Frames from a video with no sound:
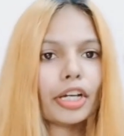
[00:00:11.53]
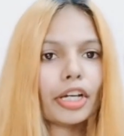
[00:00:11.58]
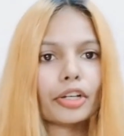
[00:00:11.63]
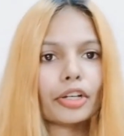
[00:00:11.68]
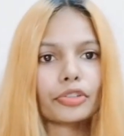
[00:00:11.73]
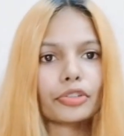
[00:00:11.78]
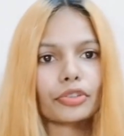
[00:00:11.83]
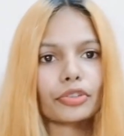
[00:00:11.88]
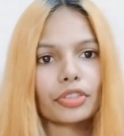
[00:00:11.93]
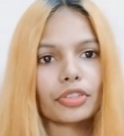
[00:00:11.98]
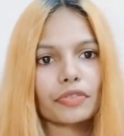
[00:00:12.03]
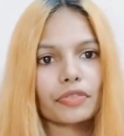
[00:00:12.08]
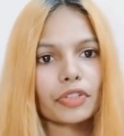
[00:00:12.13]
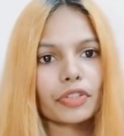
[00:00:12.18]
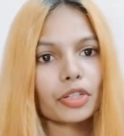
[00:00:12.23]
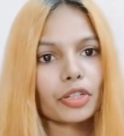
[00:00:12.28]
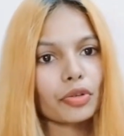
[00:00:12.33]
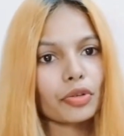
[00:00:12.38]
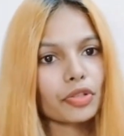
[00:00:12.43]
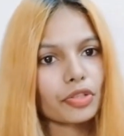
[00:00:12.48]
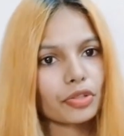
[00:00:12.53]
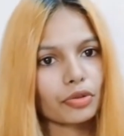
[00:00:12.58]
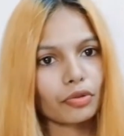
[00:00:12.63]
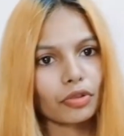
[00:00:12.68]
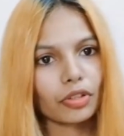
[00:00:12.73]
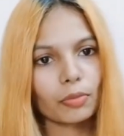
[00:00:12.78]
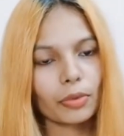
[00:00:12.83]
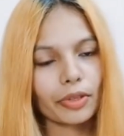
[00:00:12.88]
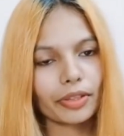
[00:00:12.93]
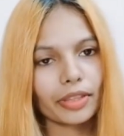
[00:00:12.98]
So this video is not
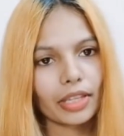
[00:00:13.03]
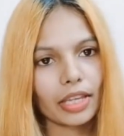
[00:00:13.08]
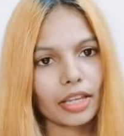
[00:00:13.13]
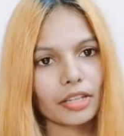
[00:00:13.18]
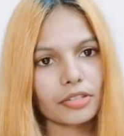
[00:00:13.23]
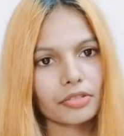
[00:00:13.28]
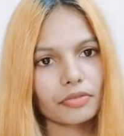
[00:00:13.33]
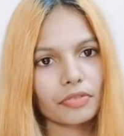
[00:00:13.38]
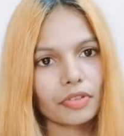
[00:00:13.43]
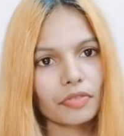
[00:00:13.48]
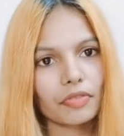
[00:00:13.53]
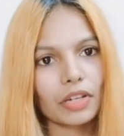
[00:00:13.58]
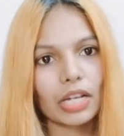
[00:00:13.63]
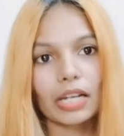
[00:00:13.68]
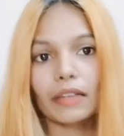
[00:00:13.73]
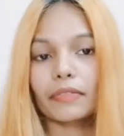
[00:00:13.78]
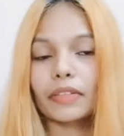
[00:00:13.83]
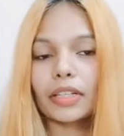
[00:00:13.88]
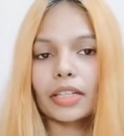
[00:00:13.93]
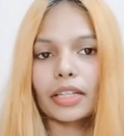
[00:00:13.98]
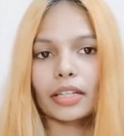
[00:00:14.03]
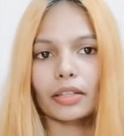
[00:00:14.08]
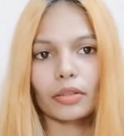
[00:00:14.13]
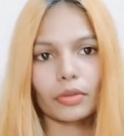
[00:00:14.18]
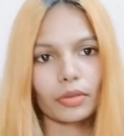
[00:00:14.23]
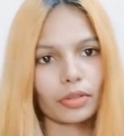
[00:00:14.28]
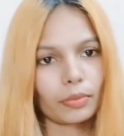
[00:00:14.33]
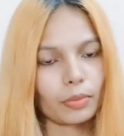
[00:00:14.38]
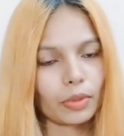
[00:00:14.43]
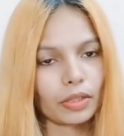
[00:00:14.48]
about the age of revival and
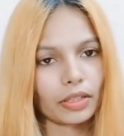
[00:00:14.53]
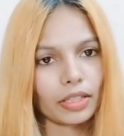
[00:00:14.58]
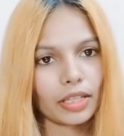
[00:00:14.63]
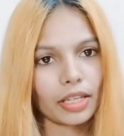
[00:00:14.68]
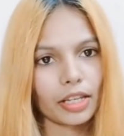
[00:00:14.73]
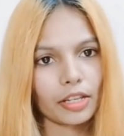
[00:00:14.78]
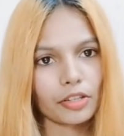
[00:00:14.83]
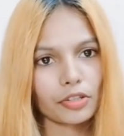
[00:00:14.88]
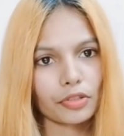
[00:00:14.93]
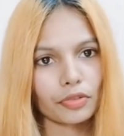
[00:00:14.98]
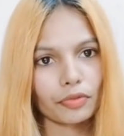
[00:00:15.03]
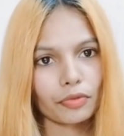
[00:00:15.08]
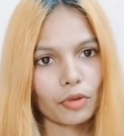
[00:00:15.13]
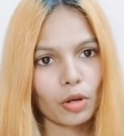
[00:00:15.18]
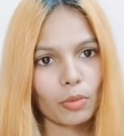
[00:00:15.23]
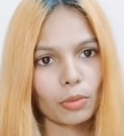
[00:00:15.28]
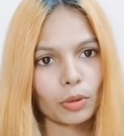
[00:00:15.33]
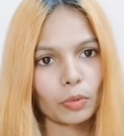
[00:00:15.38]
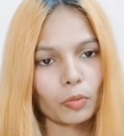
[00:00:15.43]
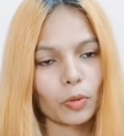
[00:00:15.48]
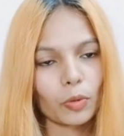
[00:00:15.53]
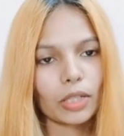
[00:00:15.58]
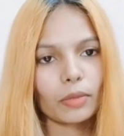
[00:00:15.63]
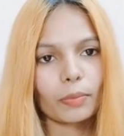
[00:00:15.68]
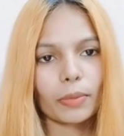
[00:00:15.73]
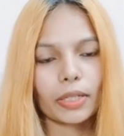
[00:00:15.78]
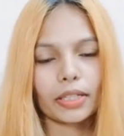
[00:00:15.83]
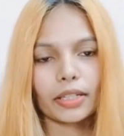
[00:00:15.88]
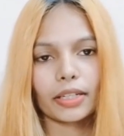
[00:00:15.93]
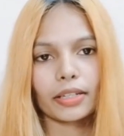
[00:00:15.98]
not about the age of Commonwealth,
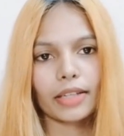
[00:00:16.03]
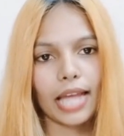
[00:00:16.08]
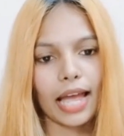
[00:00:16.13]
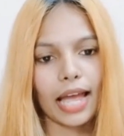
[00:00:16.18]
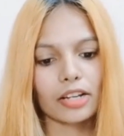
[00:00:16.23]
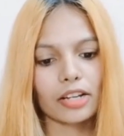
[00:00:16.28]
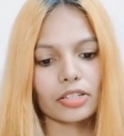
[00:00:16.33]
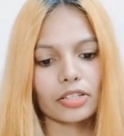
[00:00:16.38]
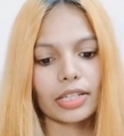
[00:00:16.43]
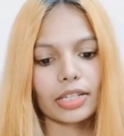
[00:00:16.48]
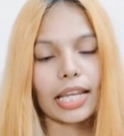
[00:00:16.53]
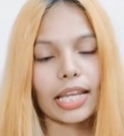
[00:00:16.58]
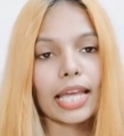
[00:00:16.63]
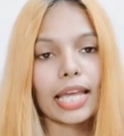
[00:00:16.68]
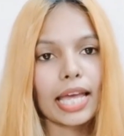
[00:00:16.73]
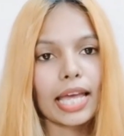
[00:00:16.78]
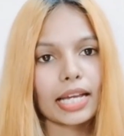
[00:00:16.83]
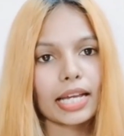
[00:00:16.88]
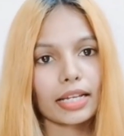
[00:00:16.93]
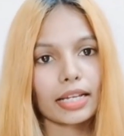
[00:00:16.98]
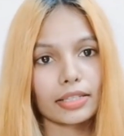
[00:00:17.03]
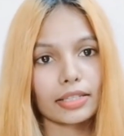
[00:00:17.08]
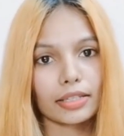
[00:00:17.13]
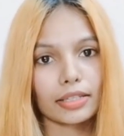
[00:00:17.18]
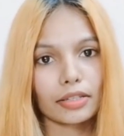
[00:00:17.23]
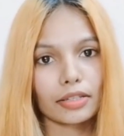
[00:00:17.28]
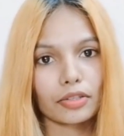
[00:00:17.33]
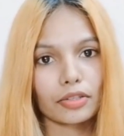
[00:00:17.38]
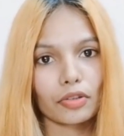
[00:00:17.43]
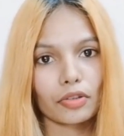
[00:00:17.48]
but it actually
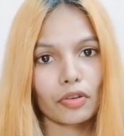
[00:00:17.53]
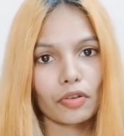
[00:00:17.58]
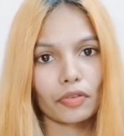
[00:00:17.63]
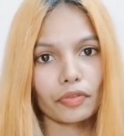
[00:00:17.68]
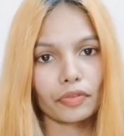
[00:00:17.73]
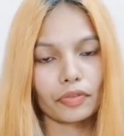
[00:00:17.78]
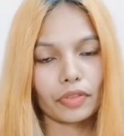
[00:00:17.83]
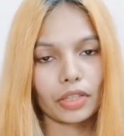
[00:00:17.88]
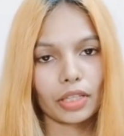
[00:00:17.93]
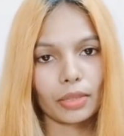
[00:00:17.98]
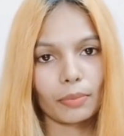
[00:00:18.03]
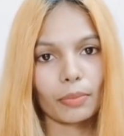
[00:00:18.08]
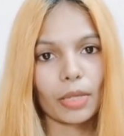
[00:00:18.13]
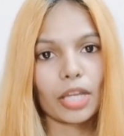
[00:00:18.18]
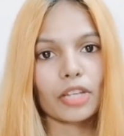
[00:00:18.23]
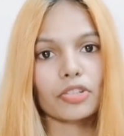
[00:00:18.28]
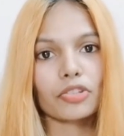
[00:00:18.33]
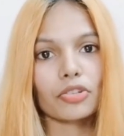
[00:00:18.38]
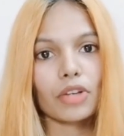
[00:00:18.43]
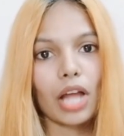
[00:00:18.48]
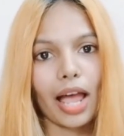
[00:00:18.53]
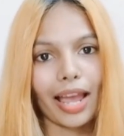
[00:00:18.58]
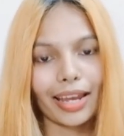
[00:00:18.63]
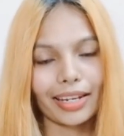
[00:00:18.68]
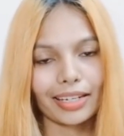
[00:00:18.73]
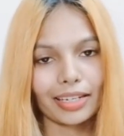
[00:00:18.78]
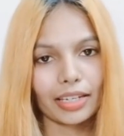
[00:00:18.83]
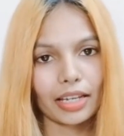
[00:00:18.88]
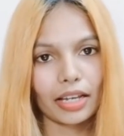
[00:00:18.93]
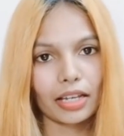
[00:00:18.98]
consists of the major
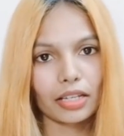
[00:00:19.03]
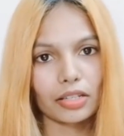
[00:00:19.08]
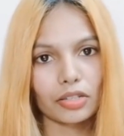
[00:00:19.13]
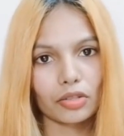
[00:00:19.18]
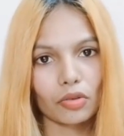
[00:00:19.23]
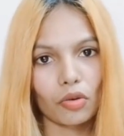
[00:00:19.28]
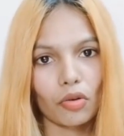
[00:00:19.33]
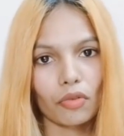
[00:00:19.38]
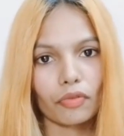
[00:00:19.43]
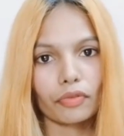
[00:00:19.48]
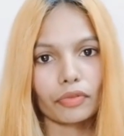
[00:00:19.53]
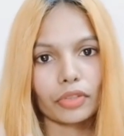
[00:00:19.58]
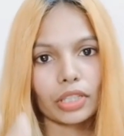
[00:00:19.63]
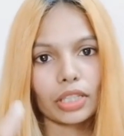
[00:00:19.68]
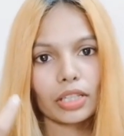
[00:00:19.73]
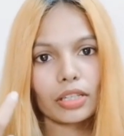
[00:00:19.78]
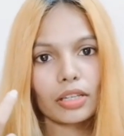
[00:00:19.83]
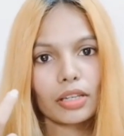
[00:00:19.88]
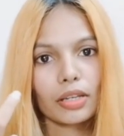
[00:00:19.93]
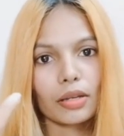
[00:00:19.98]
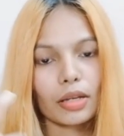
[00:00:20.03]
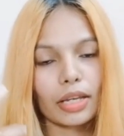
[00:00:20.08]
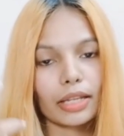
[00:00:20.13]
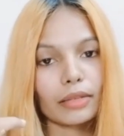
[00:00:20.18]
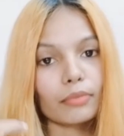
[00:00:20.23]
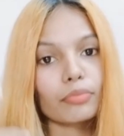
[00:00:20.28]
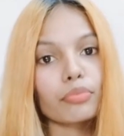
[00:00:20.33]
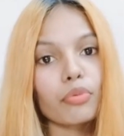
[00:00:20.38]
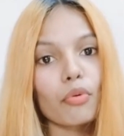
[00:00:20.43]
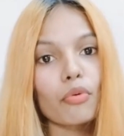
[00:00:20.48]
ideas of the
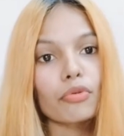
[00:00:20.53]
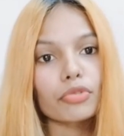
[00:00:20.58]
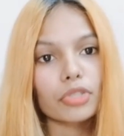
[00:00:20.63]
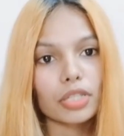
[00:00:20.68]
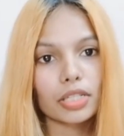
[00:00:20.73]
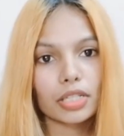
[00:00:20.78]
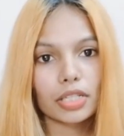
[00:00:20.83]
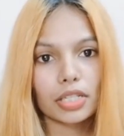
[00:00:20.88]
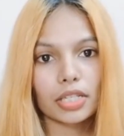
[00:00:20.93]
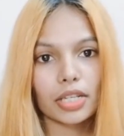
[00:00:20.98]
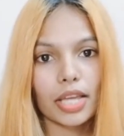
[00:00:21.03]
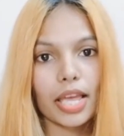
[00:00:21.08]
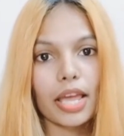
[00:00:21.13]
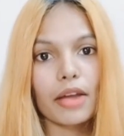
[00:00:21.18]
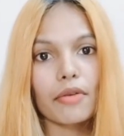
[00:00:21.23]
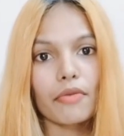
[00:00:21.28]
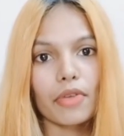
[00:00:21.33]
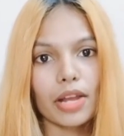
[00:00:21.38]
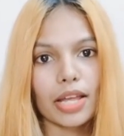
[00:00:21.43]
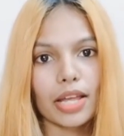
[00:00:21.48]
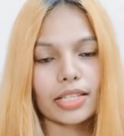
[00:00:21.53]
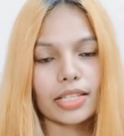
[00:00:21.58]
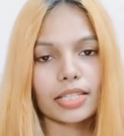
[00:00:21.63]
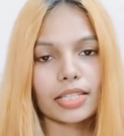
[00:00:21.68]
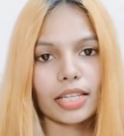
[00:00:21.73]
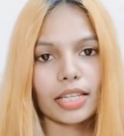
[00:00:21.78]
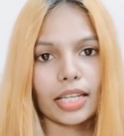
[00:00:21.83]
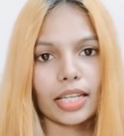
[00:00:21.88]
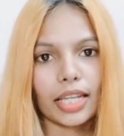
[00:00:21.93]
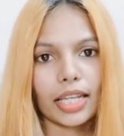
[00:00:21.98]
important eras
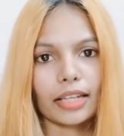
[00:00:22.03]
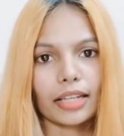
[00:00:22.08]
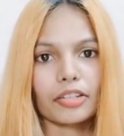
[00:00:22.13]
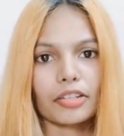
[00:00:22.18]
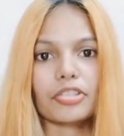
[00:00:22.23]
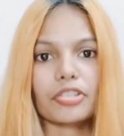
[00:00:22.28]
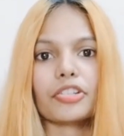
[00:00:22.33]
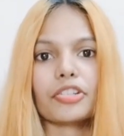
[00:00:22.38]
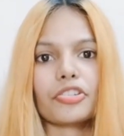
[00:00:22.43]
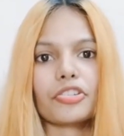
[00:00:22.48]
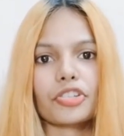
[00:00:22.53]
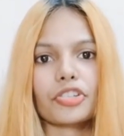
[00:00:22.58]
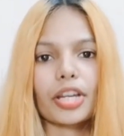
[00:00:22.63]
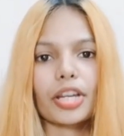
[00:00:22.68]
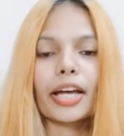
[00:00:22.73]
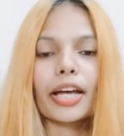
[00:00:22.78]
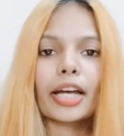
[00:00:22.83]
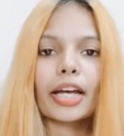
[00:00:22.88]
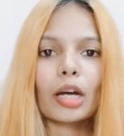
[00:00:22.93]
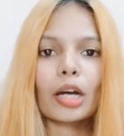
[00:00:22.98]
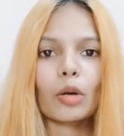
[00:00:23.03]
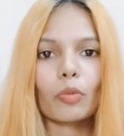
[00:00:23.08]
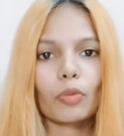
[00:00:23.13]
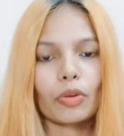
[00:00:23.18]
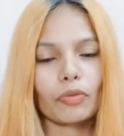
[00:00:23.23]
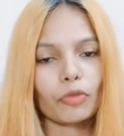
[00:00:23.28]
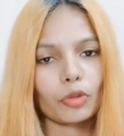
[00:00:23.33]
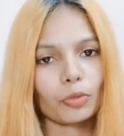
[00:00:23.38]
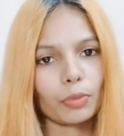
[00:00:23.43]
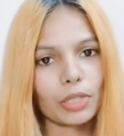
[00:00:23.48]
in English literature. We
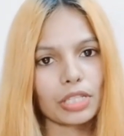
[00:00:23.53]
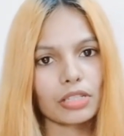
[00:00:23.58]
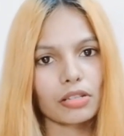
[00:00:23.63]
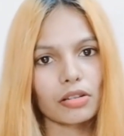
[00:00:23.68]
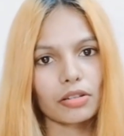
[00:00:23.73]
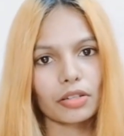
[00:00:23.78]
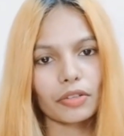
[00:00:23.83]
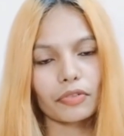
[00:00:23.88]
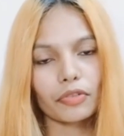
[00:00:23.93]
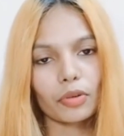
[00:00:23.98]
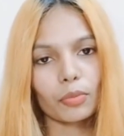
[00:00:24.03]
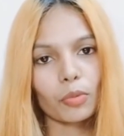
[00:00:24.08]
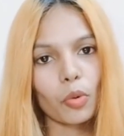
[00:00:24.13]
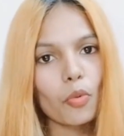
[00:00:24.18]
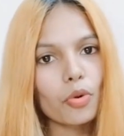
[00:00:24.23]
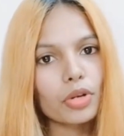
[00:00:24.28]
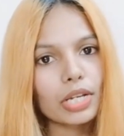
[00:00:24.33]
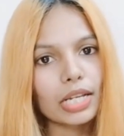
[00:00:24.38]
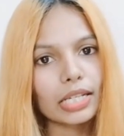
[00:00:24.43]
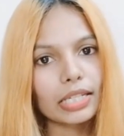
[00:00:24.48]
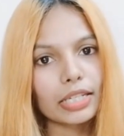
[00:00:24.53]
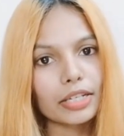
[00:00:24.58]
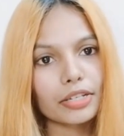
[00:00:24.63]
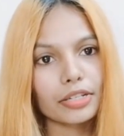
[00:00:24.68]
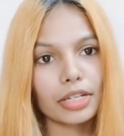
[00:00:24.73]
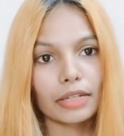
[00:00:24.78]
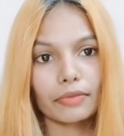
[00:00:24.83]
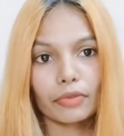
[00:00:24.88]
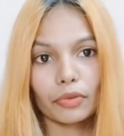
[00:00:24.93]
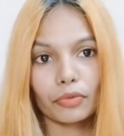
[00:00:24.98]
would be starting from Old English
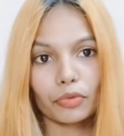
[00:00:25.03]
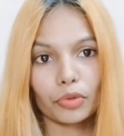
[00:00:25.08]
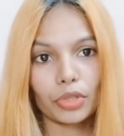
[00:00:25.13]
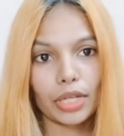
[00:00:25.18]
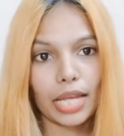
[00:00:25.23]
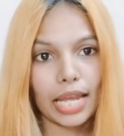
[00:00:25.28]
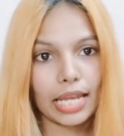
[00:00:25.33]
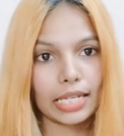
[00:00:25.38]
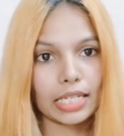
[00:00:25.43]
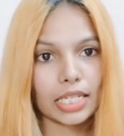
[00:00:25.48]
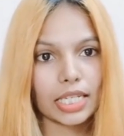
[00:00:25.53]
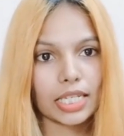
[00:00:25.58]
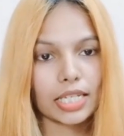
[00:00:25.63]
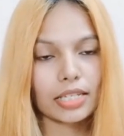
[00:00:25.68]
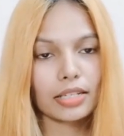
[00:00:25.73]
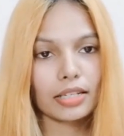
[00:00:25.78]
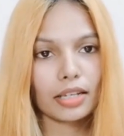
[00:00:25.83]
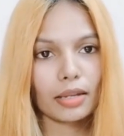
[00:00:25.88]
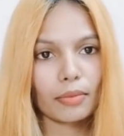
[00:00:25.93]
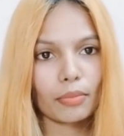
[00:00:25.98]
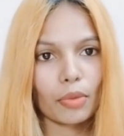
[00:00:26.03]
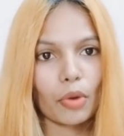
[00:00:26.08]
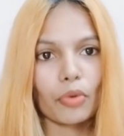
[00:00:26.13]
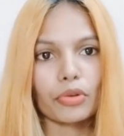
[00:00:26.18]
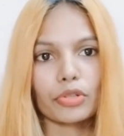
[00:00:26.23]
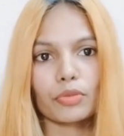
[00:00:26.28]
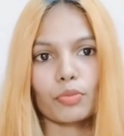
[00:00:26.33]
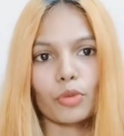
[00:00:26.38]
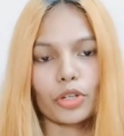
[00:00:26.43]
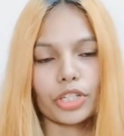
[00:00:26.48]
and we would end till
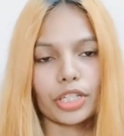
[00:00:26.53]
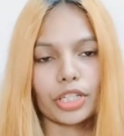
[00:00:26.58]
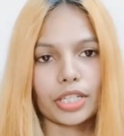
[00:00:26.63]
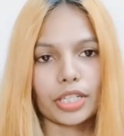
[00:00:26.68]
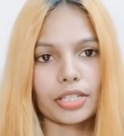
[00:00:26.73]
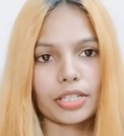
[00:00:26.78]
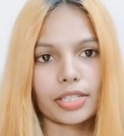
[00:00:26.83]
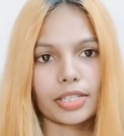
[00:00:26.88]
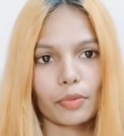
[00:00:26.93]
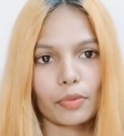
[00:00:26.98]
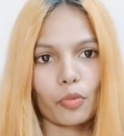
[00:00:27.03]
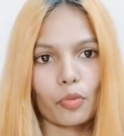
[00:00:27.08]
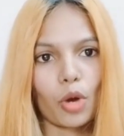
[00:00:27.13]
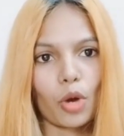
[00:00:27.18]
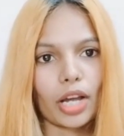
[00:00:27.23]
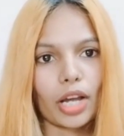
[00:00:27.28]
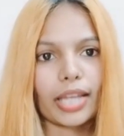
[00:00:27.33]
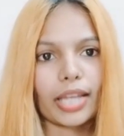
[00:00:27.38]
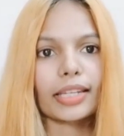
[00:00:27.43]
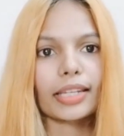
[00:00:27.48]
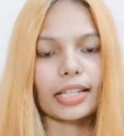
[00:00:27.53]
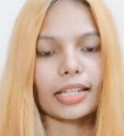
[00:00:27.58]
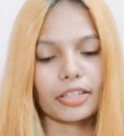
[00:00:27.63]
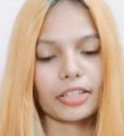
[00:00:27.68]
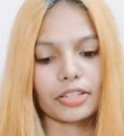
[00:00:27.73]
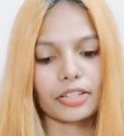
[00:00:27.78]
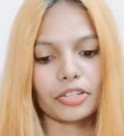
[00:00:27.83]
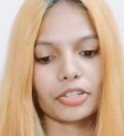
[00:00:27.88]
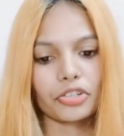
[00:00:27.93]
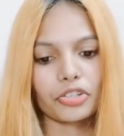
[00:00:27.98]
postmodernistic work in English
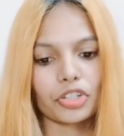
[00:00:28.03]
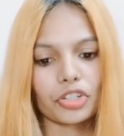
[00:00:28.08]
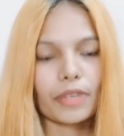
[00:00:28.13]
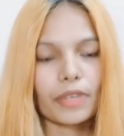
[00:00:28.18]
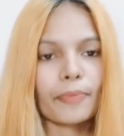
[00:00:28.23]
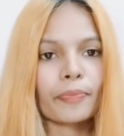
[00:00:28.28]
literature.